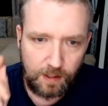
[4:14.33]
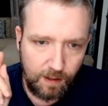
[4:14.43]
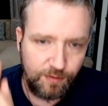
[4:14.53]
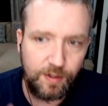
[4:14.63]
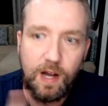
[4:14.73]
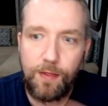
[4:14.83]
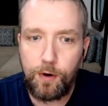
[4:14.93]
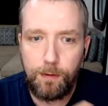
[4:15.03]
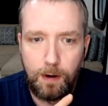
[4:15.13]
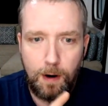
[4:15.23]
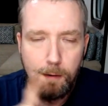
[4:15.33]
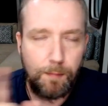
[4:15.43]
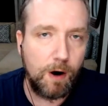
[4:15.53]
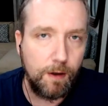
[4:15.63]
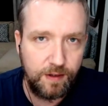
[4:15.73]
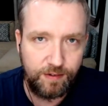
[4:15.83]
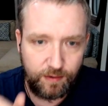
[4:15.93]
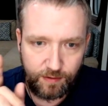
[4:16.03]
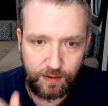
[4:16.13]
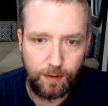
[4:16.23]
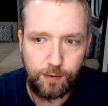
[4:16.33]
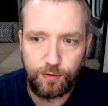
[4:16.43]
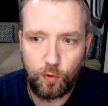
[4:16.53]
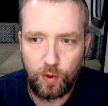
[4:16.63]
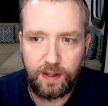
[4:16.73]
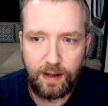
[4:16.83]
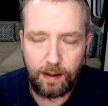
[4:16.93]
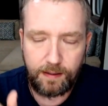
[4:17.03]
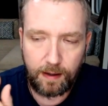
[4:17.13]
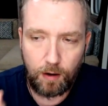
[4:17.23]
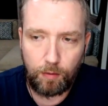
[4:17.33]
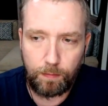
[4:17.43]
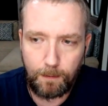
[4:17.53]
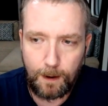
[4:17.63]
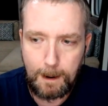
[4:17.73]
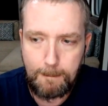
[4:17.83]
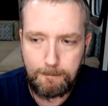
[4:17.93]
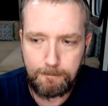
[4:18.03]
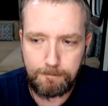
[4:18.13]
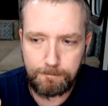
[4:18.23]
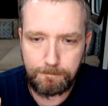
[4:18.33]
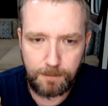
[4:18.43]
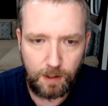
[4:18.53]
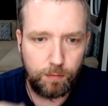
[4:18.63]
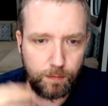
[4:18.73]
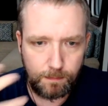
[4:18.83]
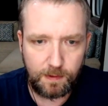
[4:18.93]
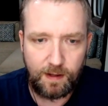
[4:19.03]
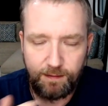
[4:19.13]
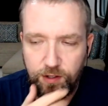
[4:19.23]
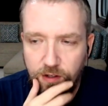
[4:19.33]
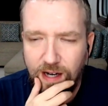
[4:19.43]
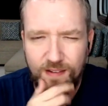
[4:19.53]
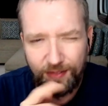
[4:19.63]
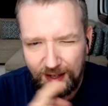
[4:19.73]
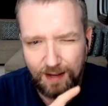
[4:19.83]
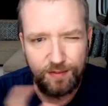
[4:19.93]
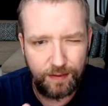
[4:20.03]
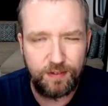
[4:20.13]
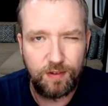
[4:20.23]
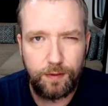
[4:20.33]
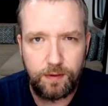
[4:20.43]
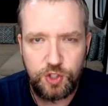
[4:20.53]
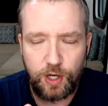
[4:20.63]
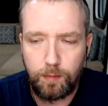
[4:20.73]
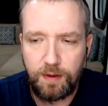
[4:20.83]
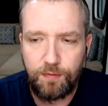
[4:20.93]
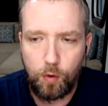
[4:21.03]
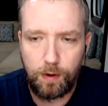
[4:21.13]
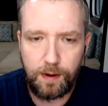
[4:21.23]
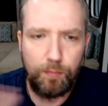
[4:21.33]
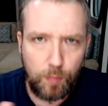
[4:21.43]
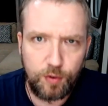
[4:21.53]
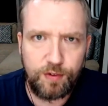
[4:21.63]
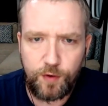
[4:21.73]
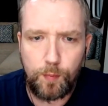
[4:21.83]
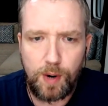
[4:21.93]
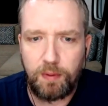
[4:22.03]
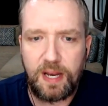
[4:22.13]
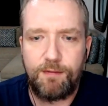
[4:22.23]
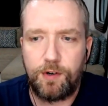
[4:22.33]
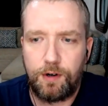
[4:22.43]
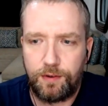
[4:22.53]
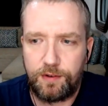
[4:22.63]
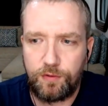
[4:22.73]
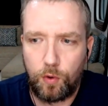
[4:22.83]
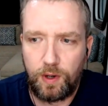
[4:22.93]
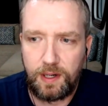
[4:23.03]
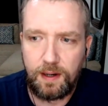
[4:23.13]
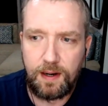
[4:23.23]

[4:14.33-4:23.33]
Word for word: There's another... part of this is another story that that I'll um, you know, give to you guys. I think I've said this on the channel before. Most of you probably haven't heard this story.